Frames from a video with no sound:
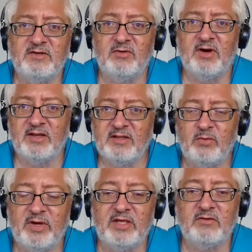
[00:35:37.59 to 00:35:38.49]
and you are
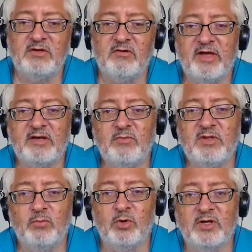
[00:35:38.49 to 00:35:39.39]
the way you interact
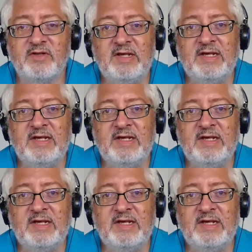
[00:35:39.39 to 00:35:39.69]
with the world.